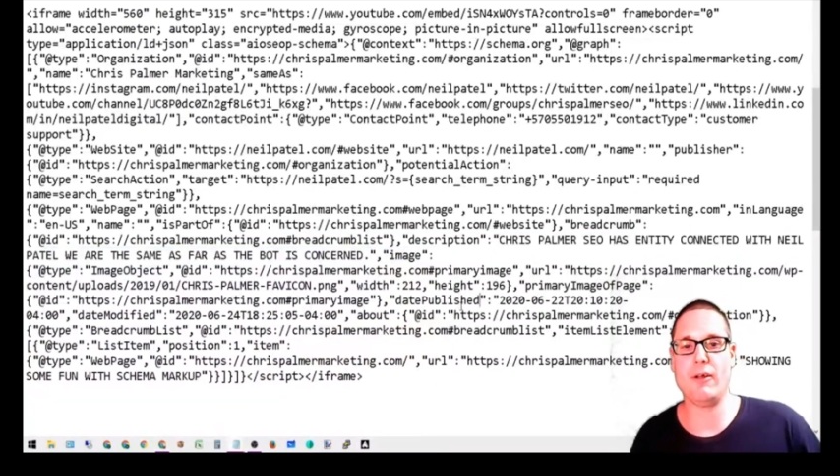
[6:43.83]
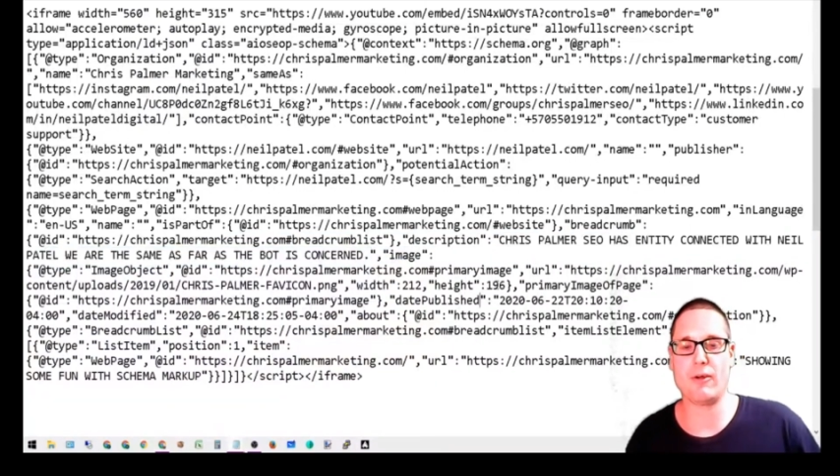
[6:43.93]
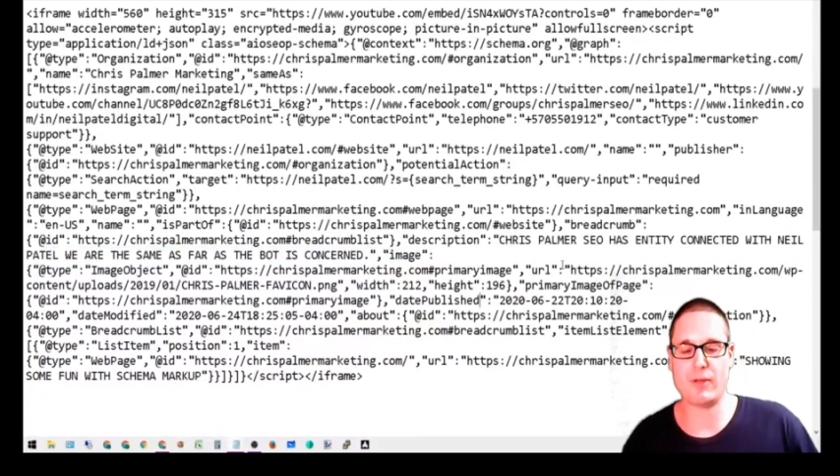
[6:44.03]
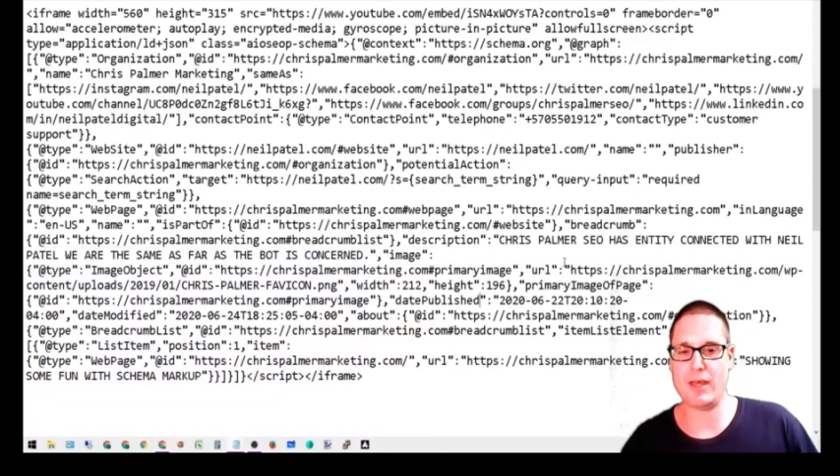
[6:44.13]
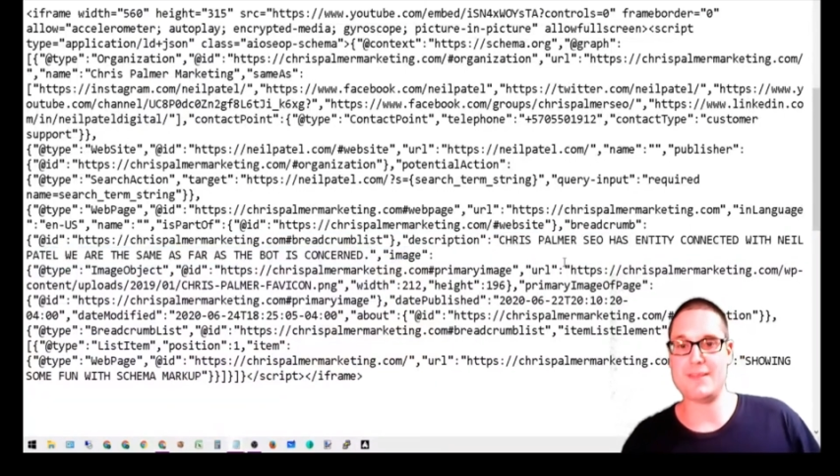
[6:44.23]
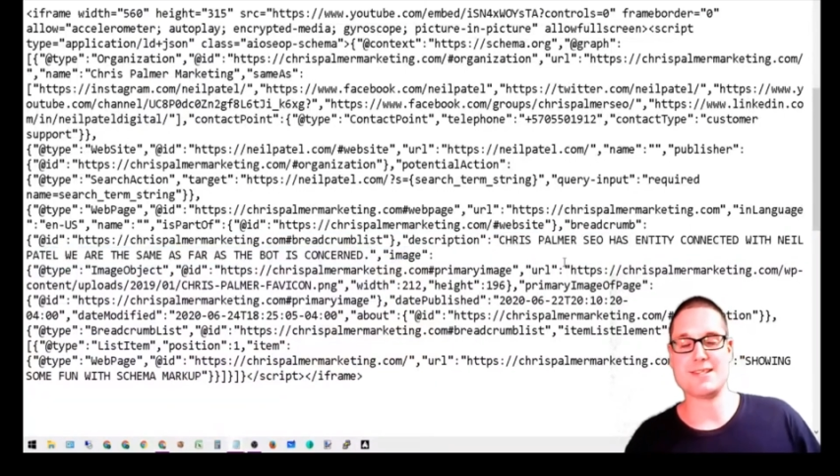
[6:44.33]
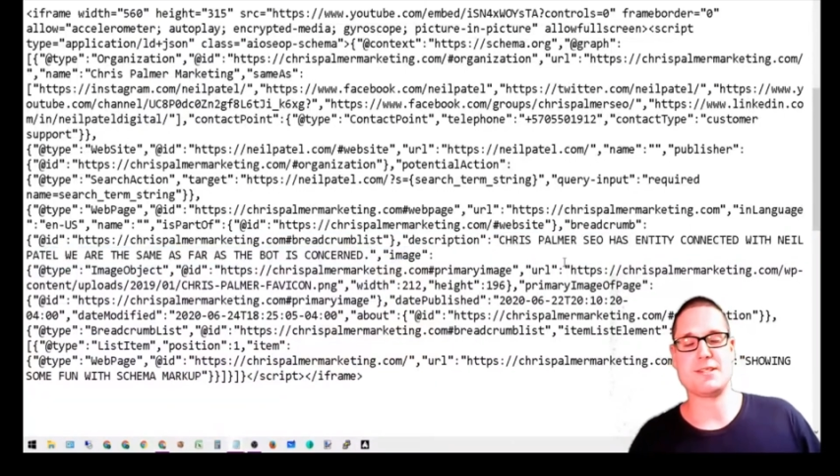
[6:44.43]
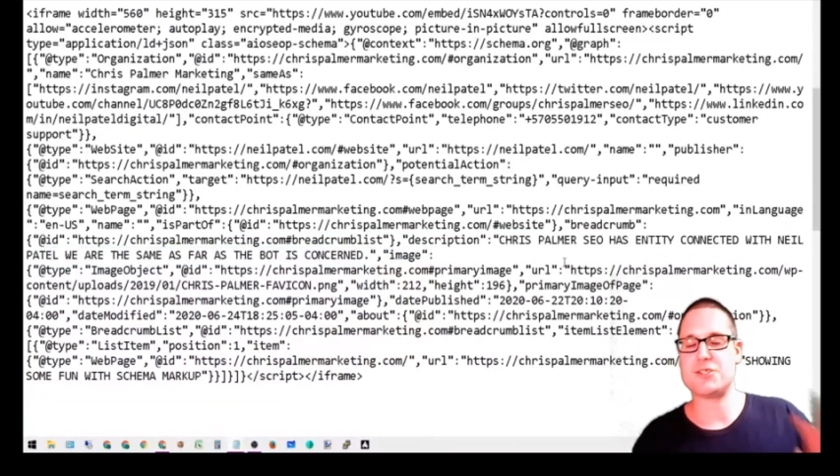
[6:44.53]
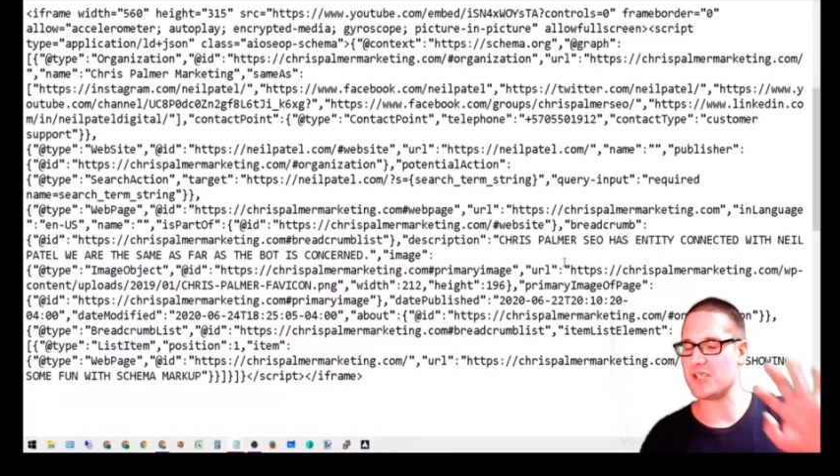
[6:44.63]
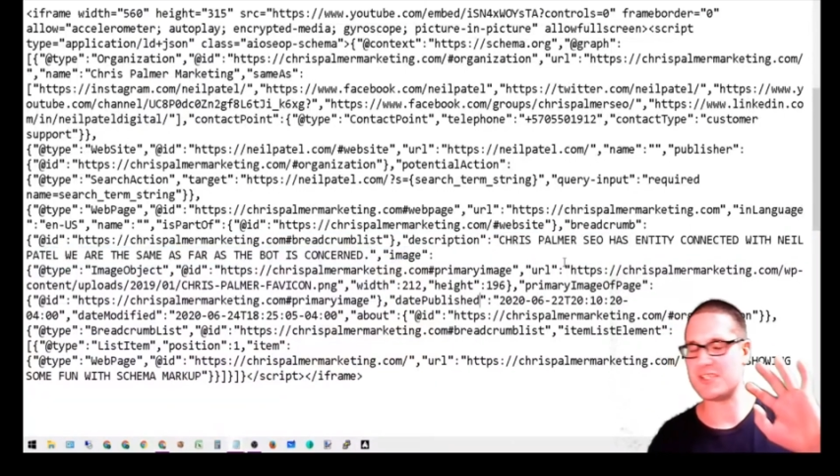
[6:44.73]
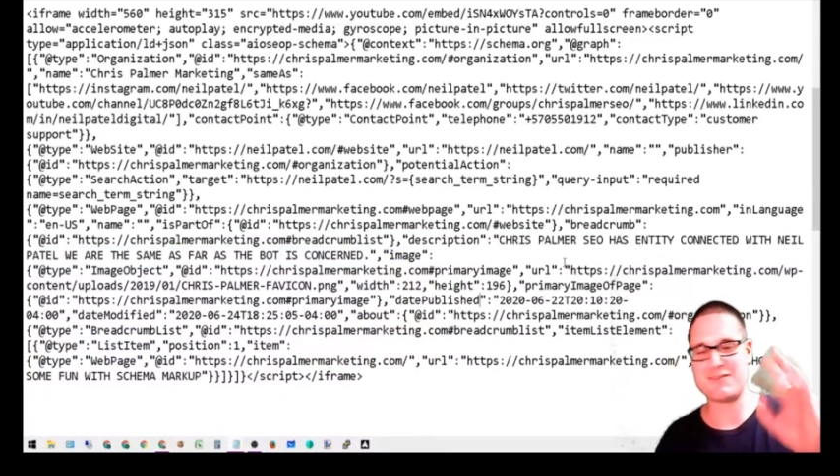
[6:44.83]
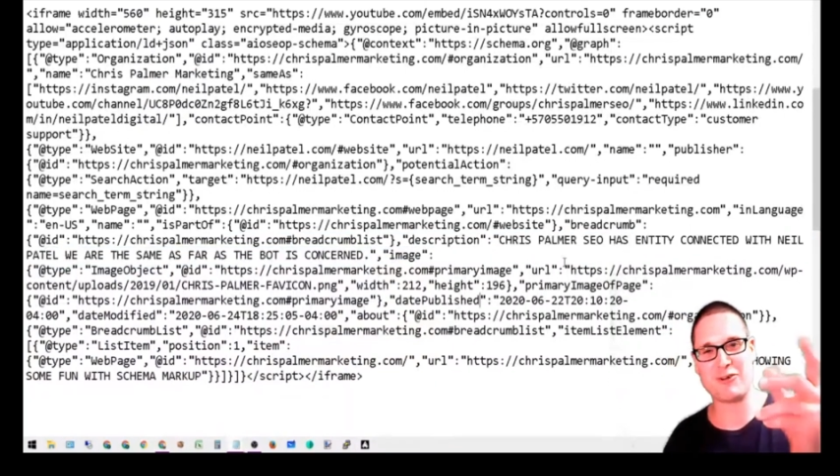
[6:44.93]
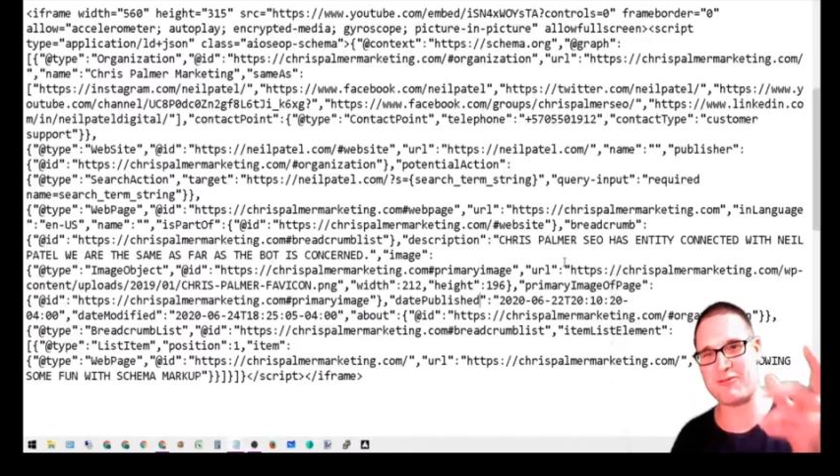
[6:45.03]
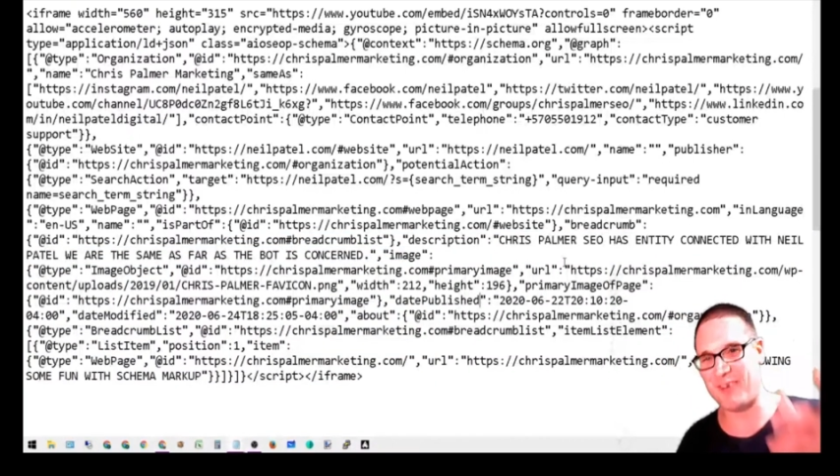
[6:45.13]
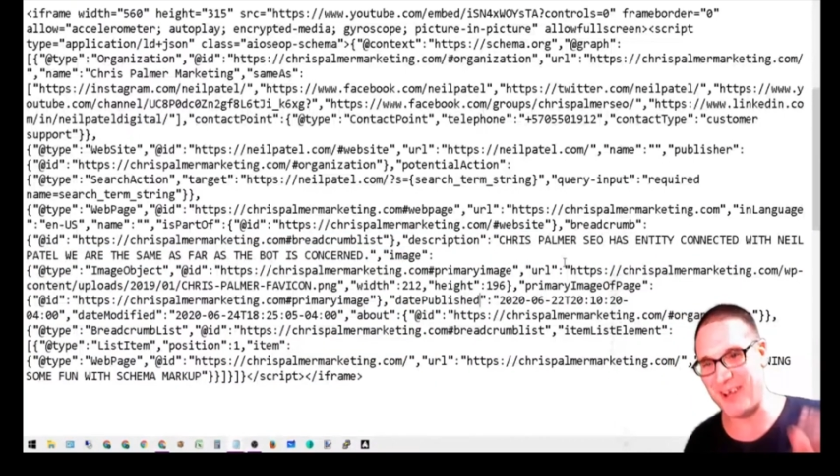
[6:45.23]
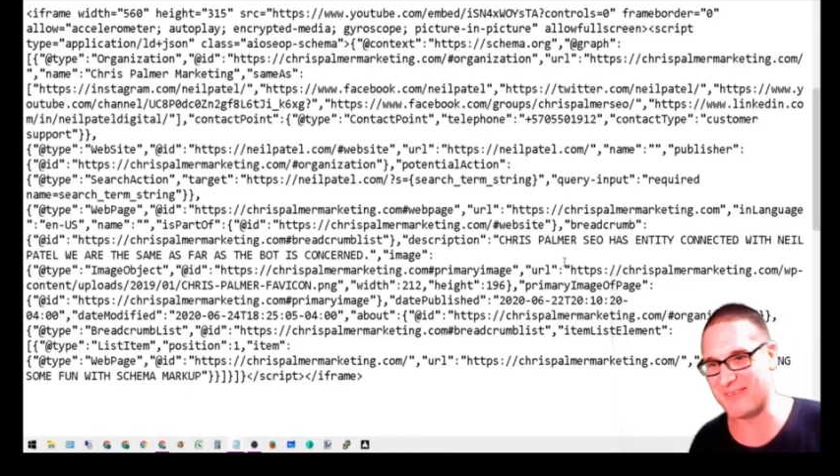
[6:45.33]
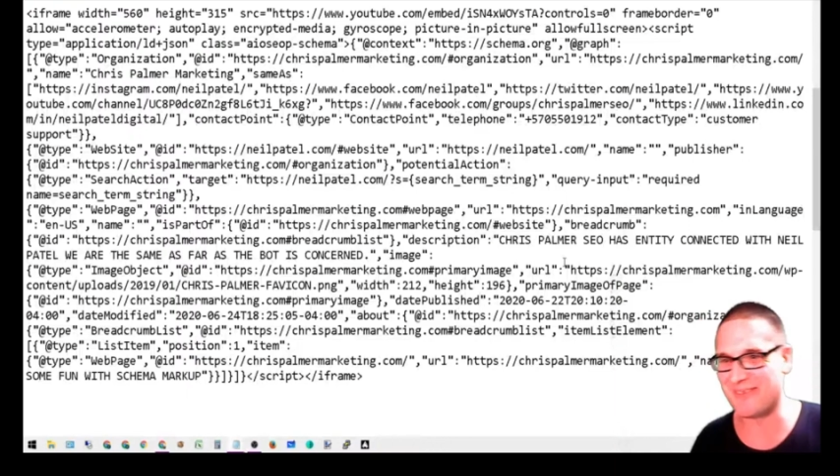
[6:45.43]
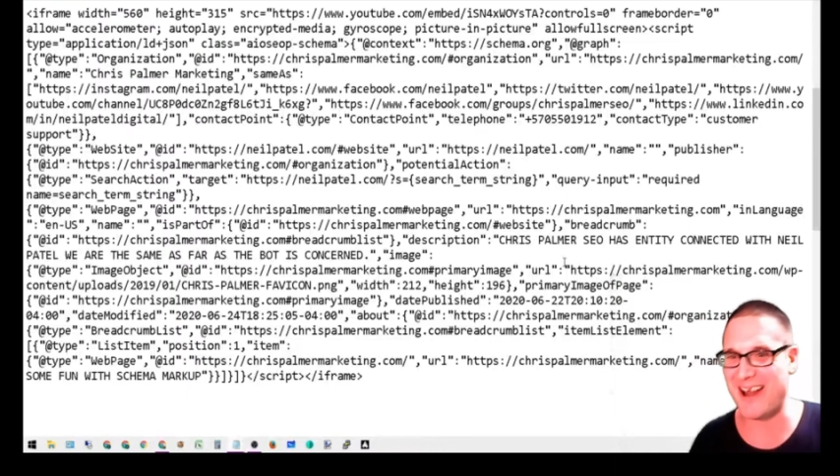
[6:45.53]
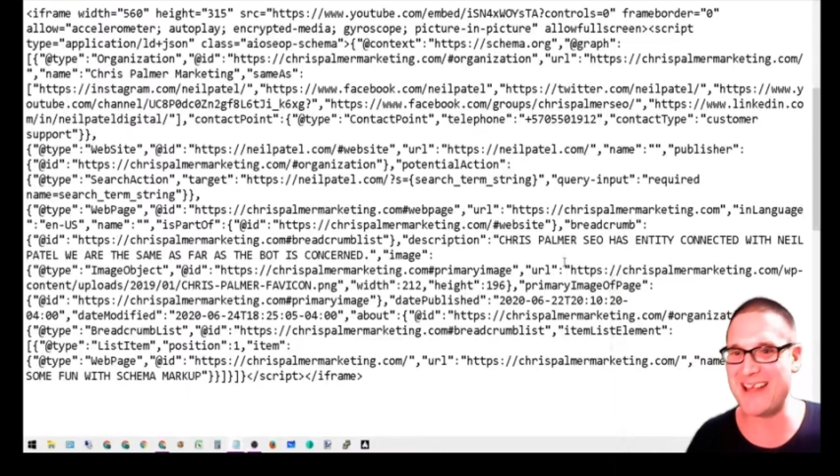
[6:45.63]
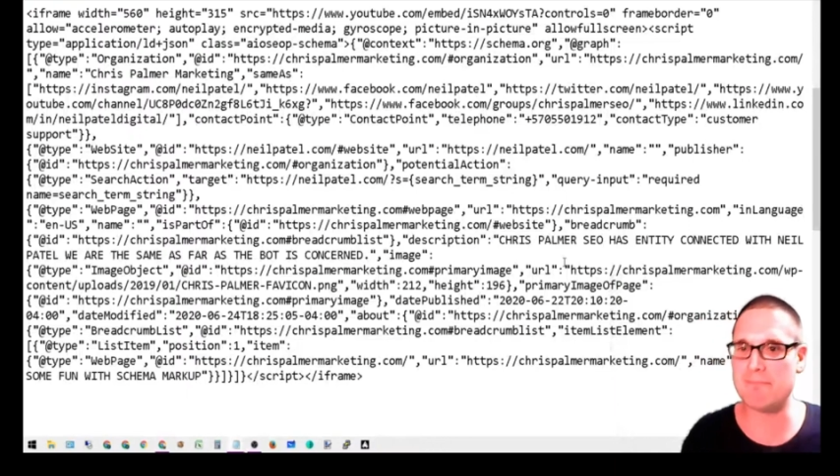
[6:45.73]
Okay, this is just for fun,
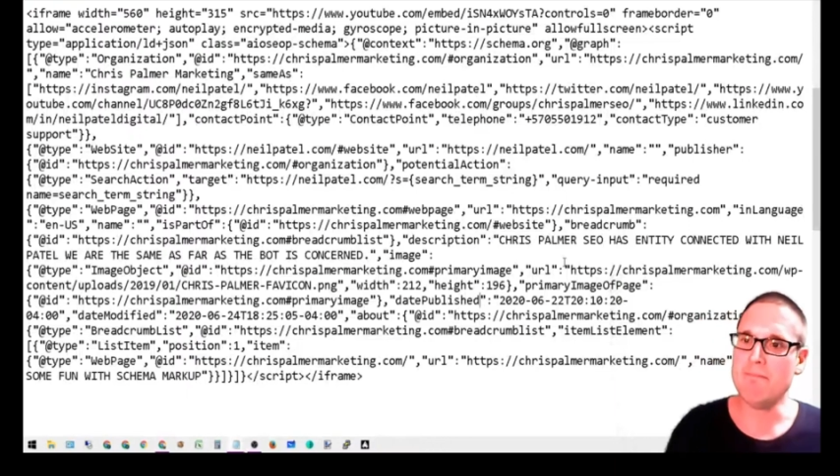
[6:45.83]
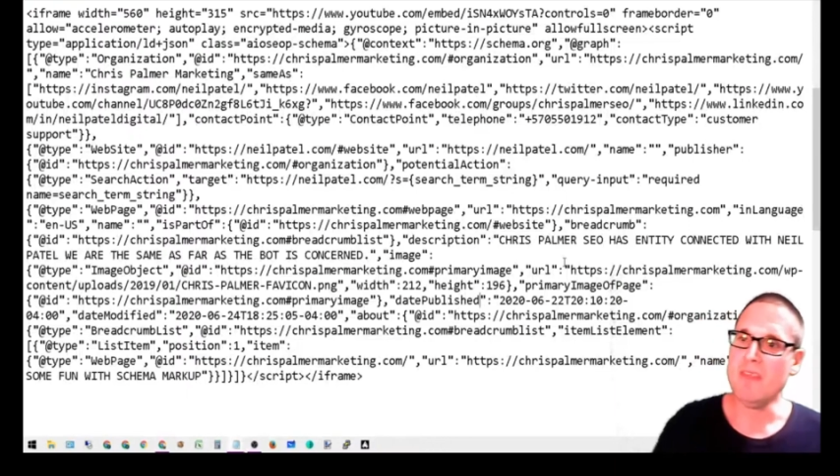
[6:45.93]
right?